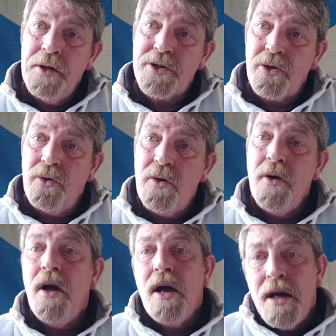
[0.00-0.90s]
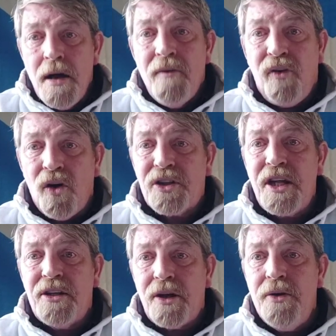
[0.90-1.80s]
So
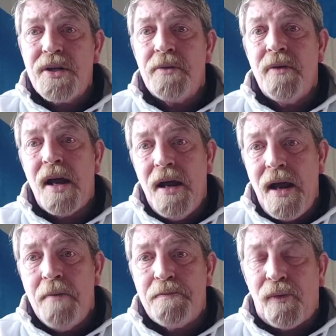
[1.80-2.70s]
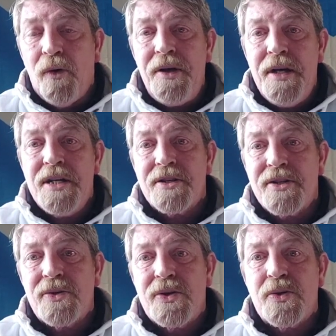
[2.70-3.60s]
40,000 employees in
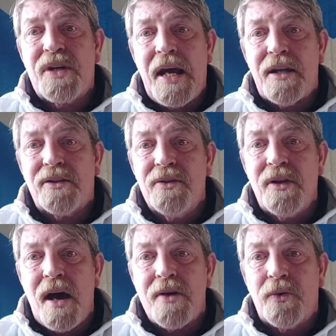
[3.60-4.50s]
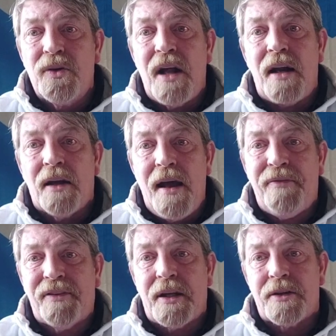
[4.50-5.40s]
social care down that road
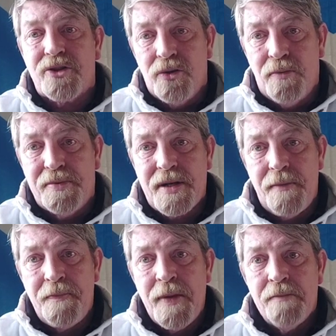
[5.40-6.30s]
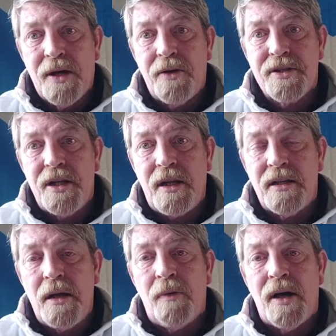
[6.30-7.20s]
left their jobs because they
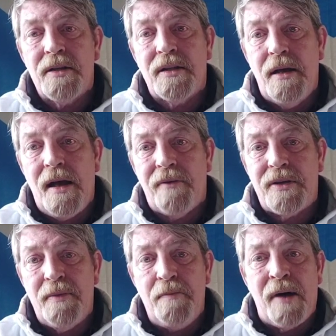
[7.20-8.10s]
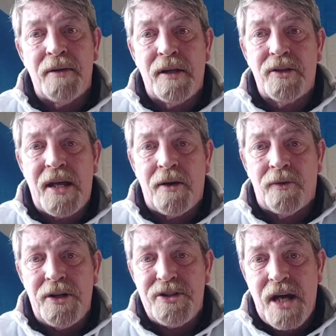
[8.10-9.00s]
didn't want to have to be
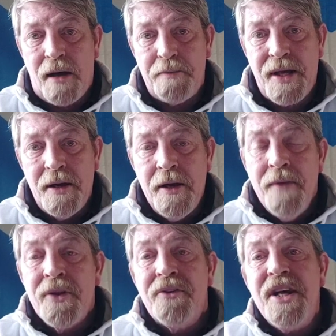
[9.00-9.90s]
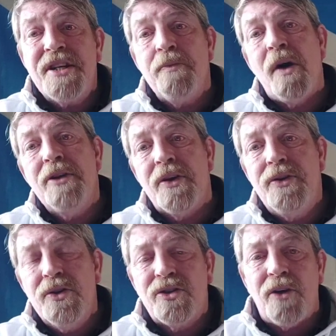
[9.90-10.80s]
mandatorily jabbed. The reason why they're
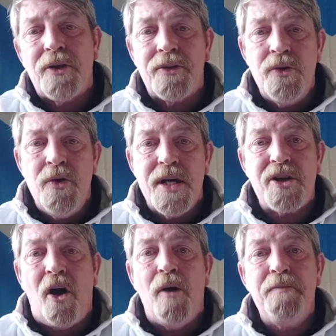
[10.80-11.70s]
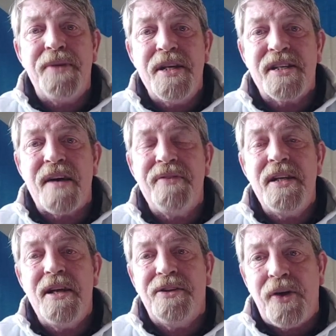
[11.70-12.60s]
U-turned on now is up to
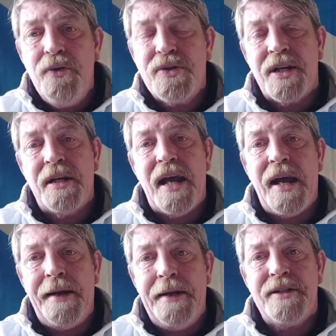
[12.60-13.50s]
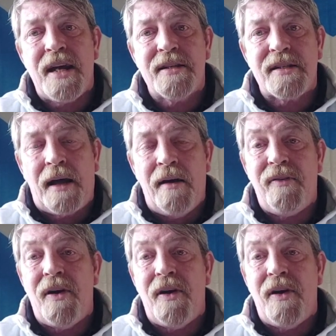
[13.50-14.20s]
70,000 NHS staff